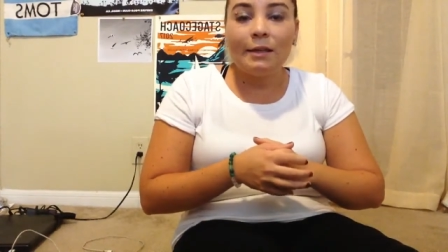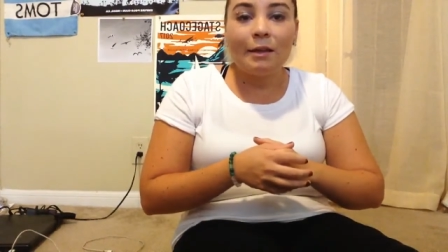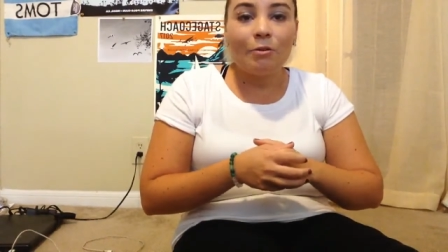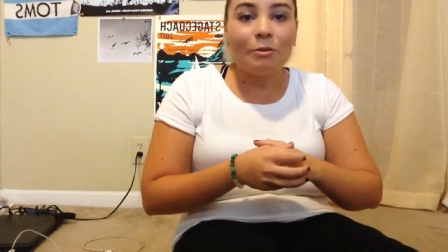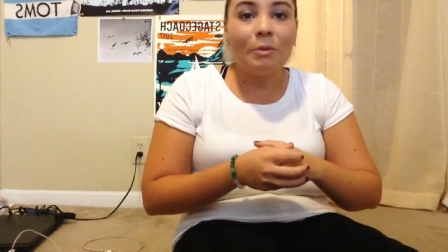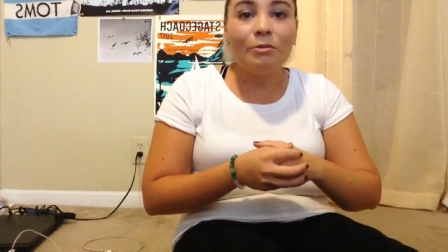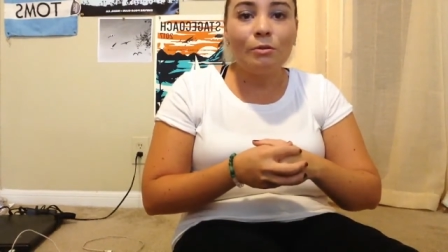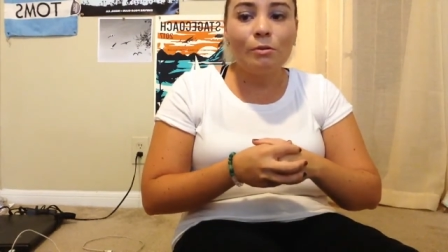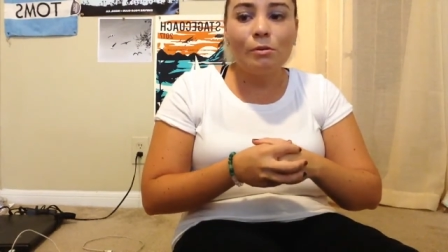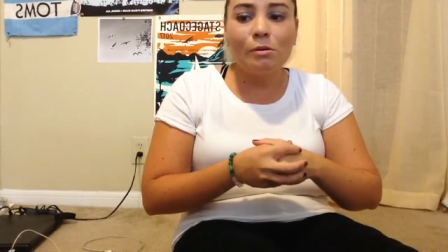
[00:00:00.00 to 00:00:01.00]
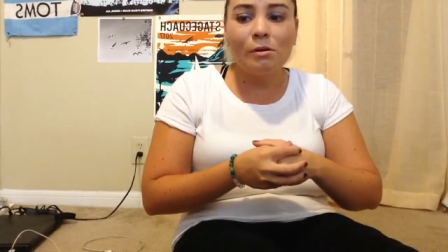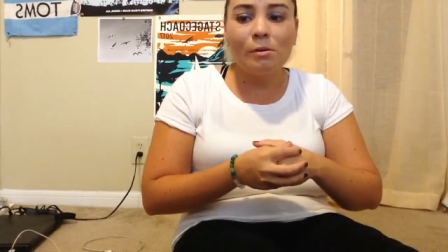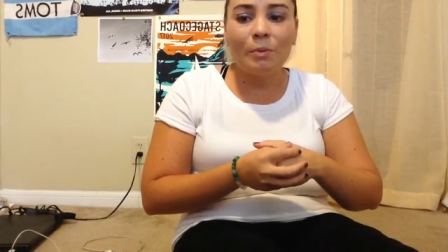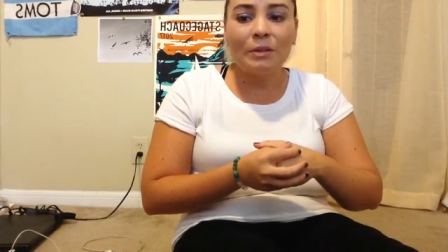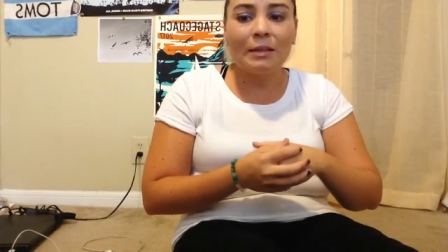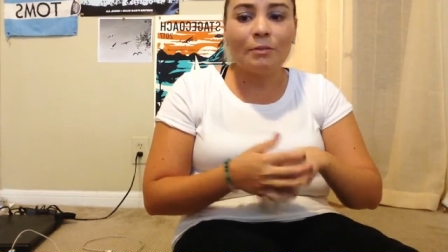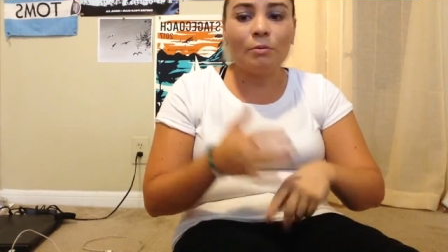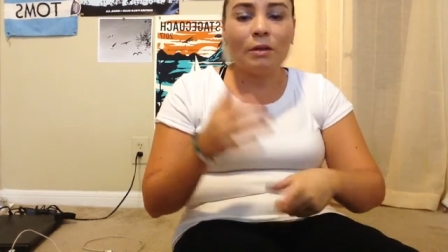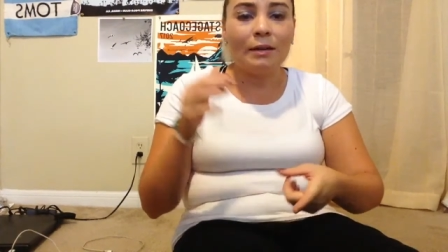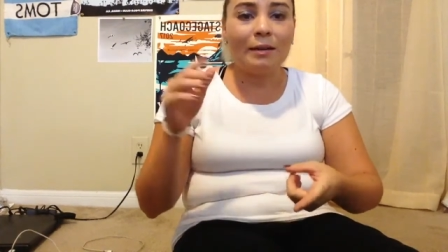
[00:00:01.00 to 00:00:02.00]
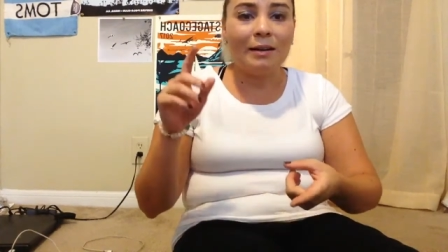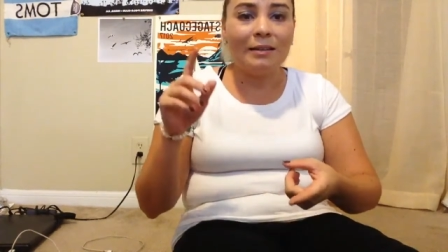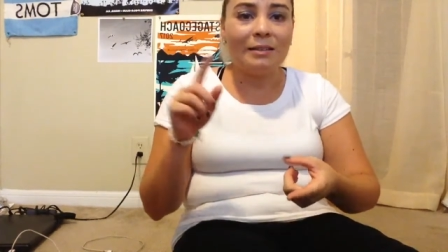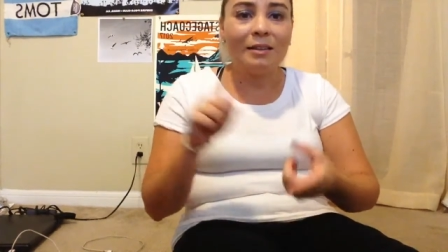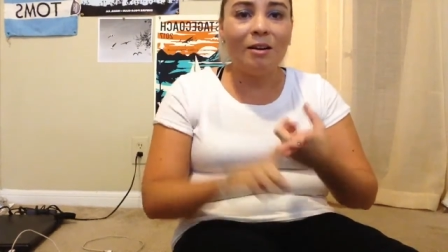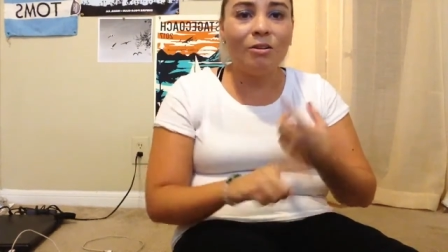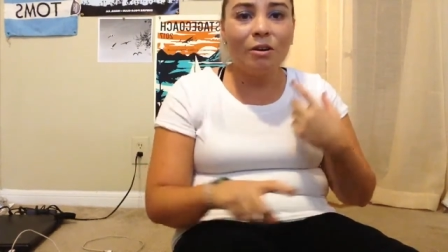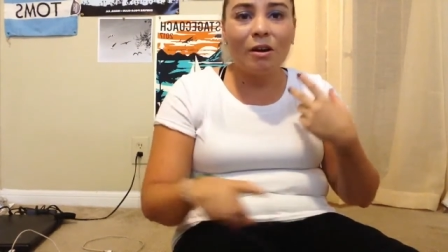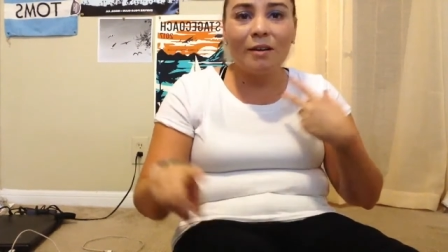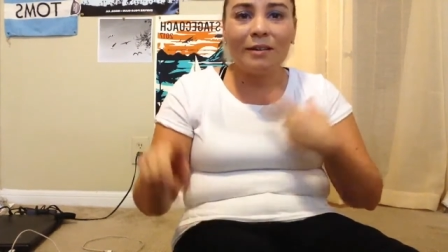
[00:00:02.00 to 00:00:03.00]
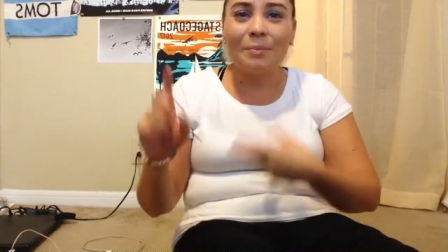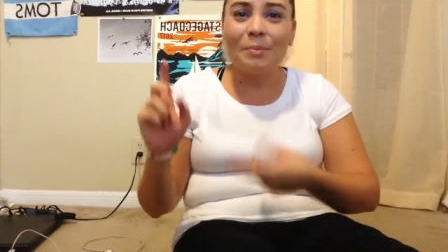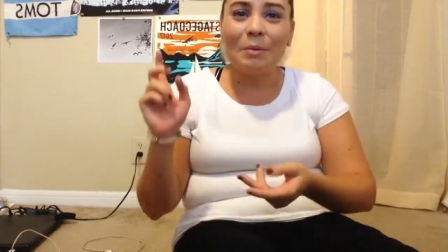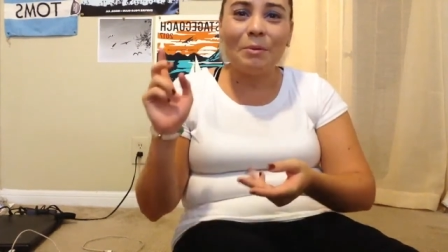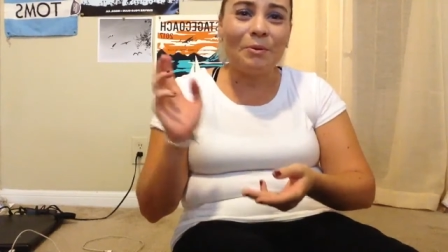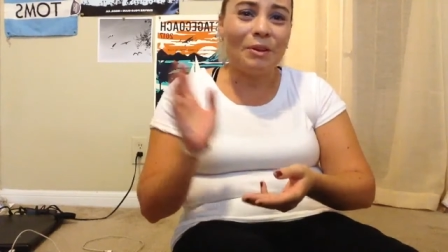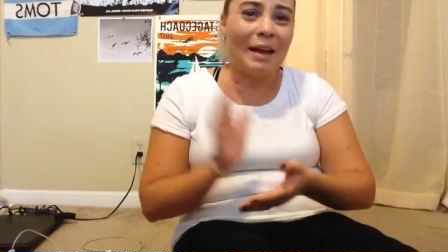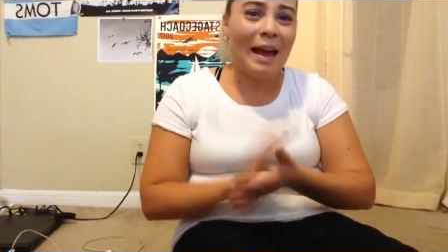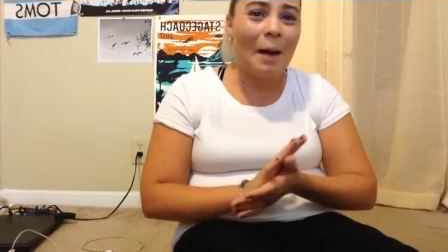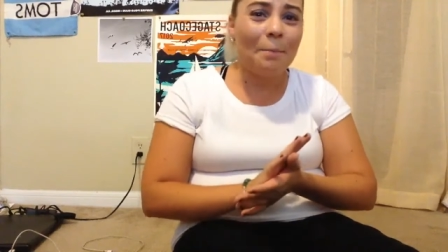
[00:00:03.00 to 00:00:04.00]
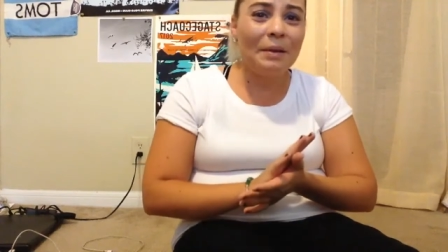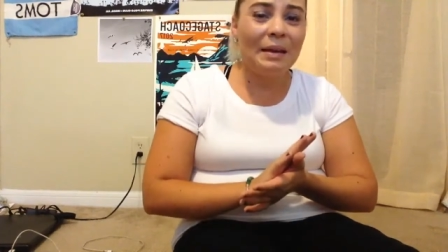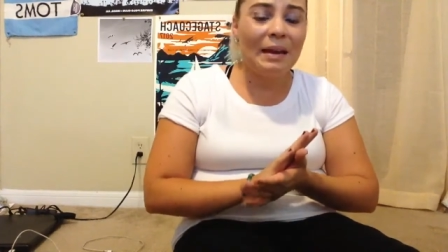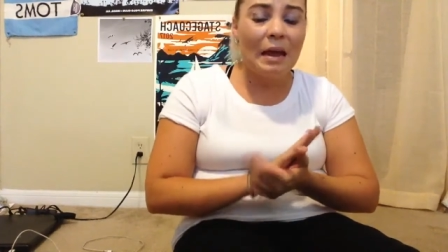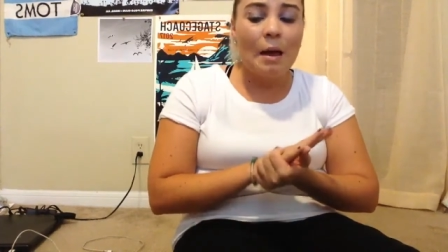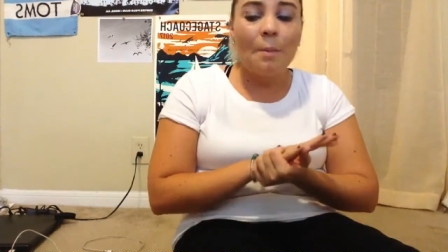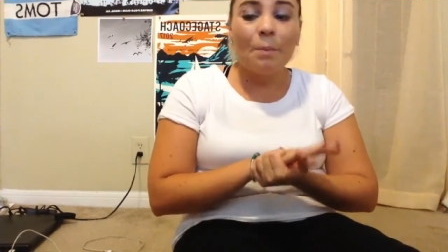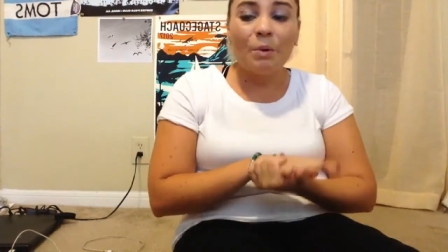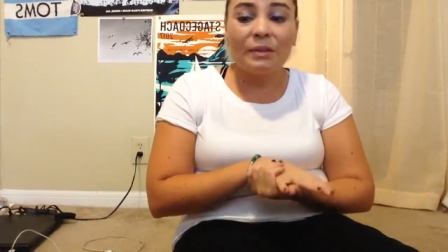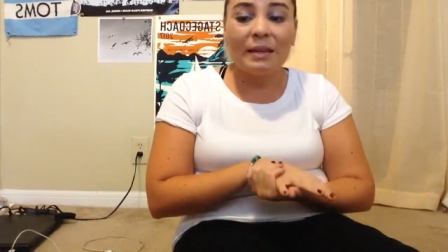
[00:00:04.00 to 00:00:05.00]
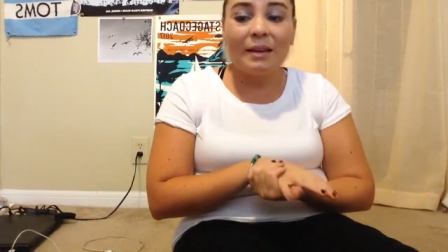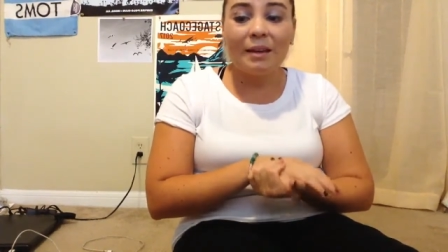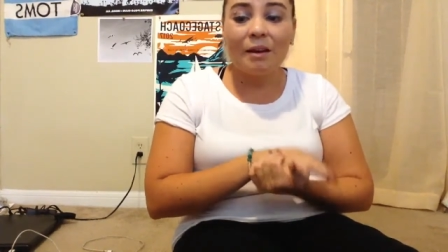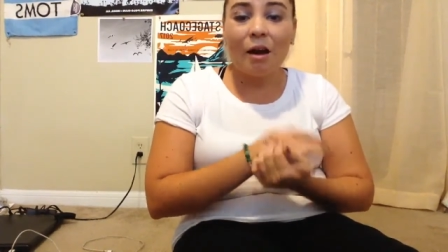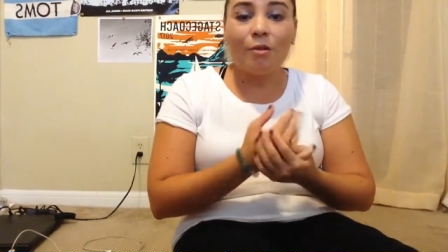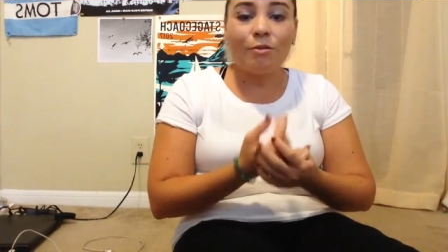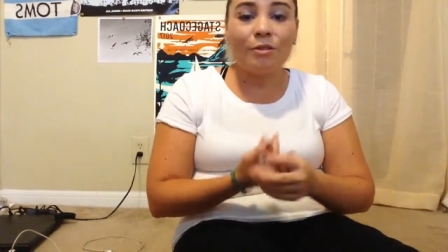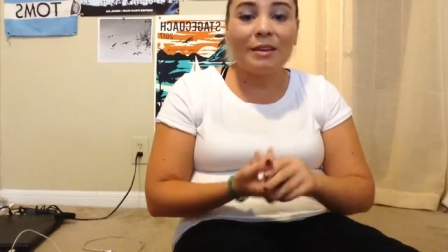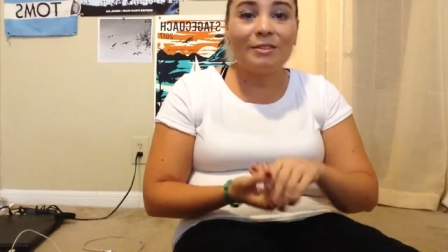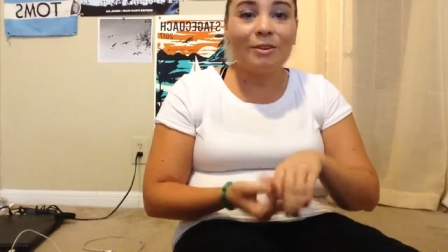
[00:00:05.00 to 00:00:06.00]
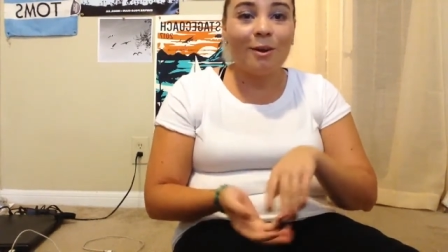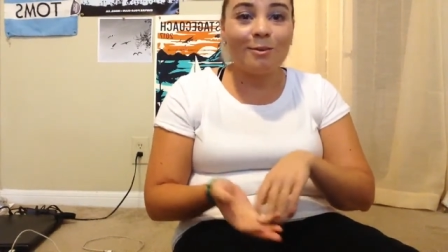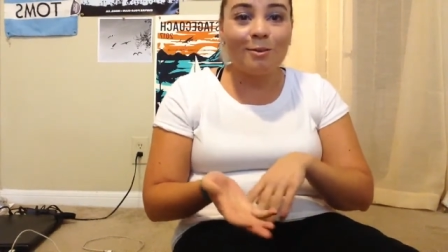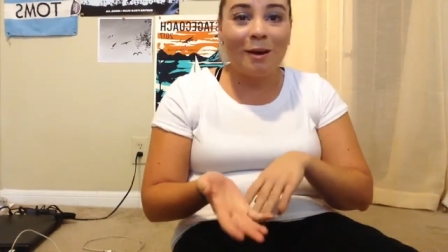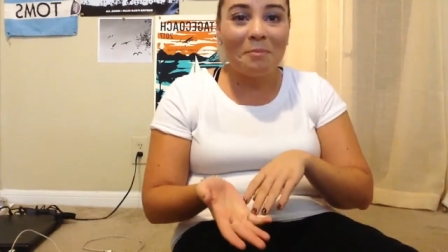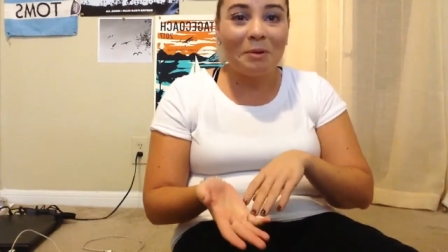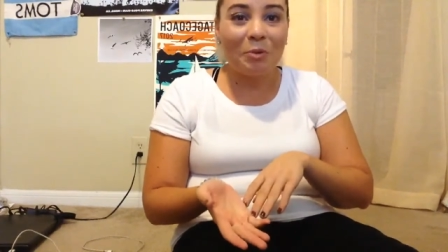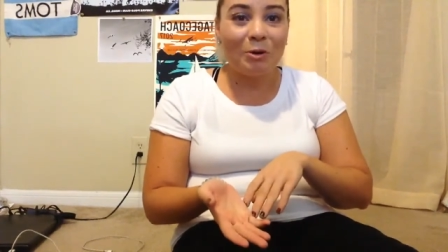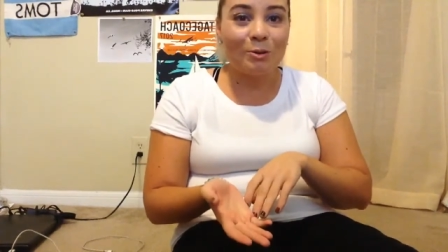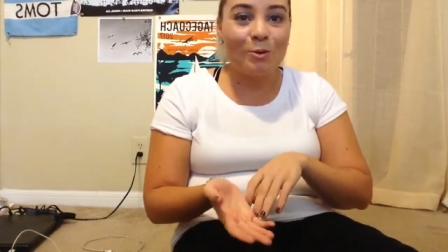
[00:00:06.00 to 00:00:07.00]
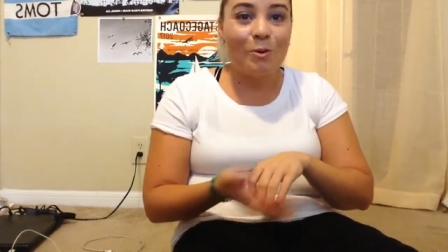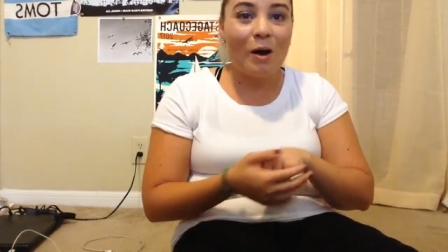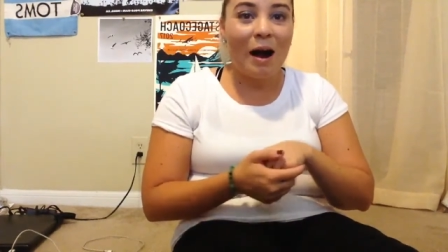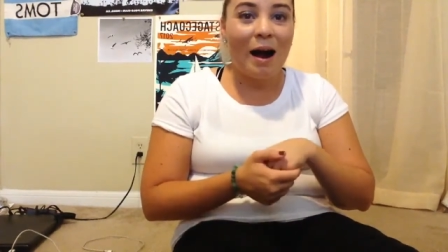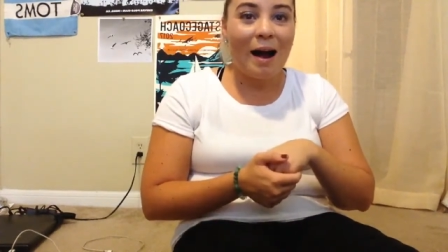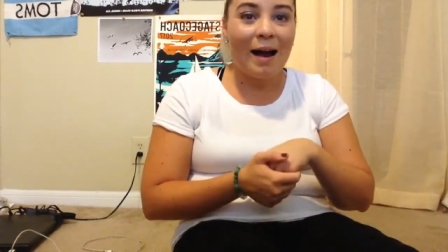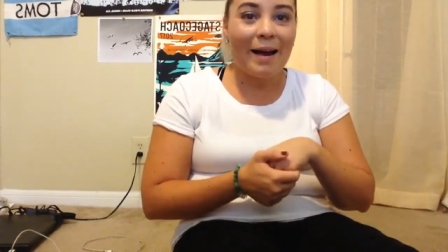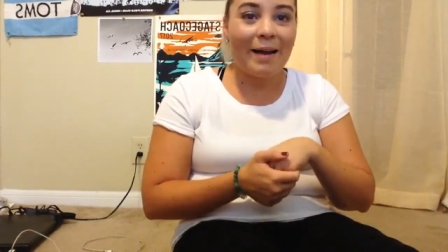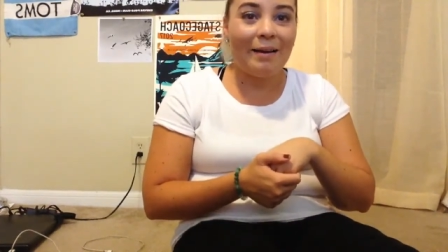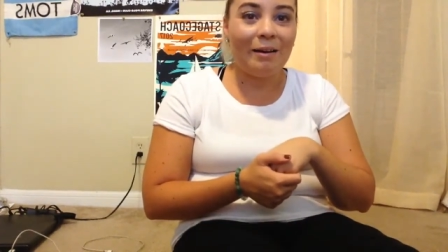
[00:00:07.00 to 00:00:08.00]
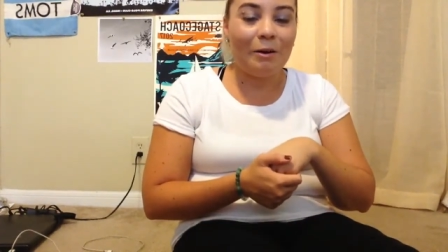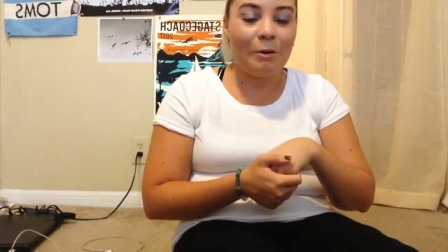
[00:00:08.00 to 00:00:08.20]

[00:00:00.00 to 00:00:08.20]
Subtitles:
And that was middle school, but that's when I got into color guard and it made me really happy. But then other things also happened in middle school. I